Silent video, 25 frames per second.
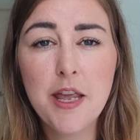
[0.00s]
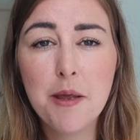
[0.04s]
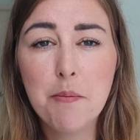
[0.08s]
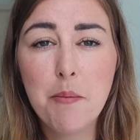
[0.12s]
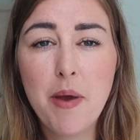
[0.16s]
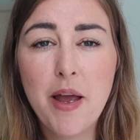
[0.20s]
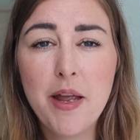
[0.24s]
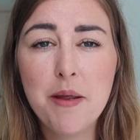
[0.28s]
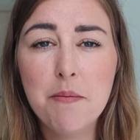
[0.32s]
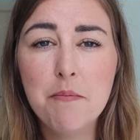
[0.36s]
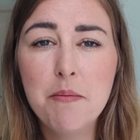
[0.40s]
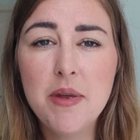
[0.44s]
you
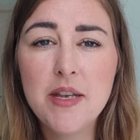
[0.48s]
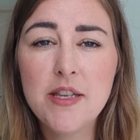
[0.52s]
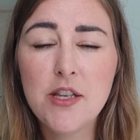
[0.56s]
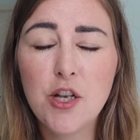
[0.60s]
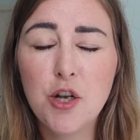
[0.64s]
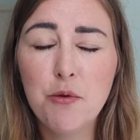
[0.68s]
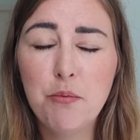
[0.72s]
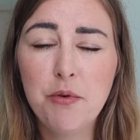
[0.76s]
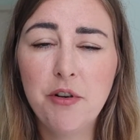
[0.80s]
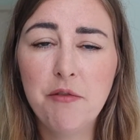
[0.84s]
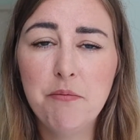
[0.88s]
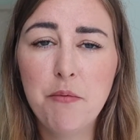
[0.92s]
might miss a
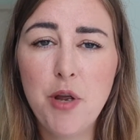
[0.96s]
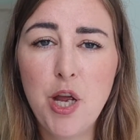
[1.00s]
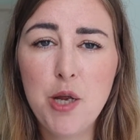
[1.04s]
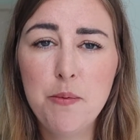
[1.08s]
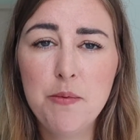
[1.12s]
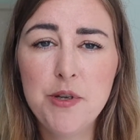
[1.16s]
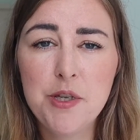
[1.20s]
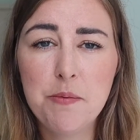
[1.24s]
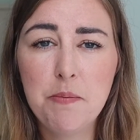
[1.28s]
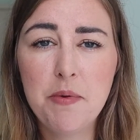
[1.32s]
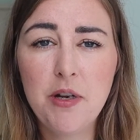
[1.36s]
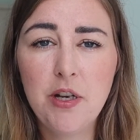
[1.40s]
couple of
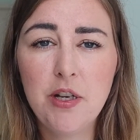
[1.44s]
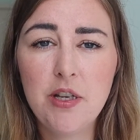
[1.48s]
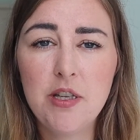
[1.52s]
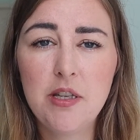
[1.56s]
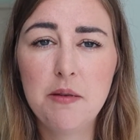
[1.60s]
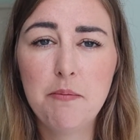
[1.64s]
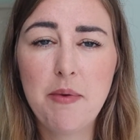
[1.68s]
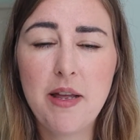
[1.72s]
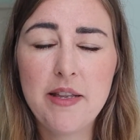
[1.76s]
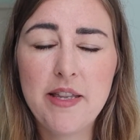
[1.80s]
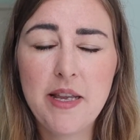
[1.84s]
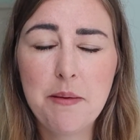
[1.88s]
moments
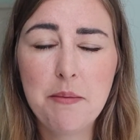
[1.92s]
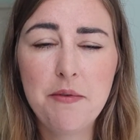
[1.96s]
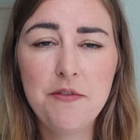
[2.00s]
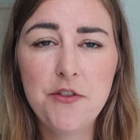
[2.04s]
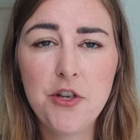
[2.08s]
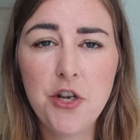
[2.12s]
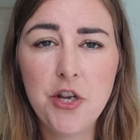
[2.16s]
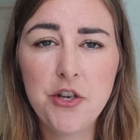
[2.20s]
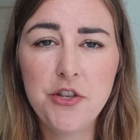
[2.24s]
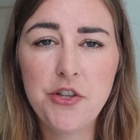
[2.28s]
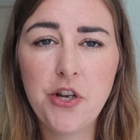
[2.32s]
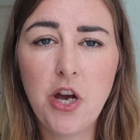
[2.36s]
because by the time you've
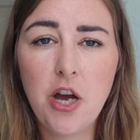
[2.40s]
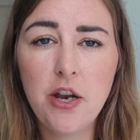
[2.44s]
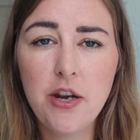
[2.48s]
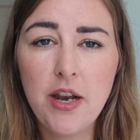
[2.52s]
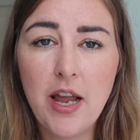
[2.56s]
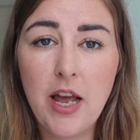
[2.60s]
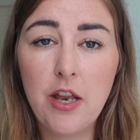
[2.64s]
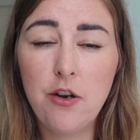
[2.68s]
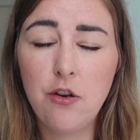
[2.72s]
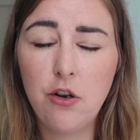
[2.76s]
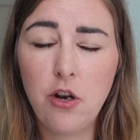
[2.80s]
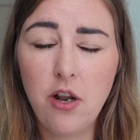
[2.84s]
turned on
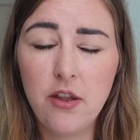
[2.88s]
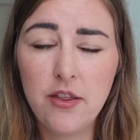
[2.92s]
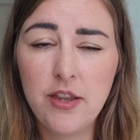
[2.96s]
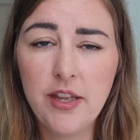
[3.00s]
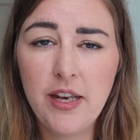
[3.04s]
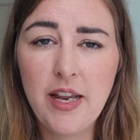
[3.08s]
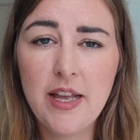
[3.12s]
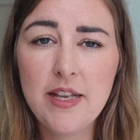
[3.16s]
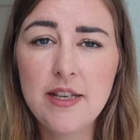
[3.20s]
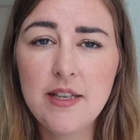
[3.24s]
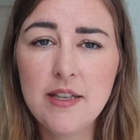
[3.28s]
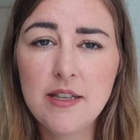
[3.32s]
and unlocked the
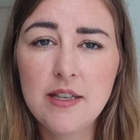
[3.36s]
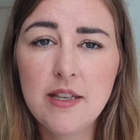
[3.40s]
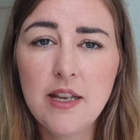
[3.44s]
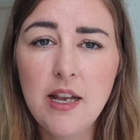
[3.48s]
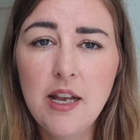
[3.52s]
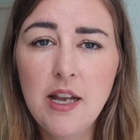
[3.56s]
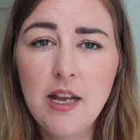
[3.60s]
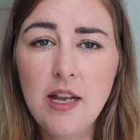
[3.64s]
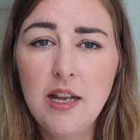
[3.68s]
lens,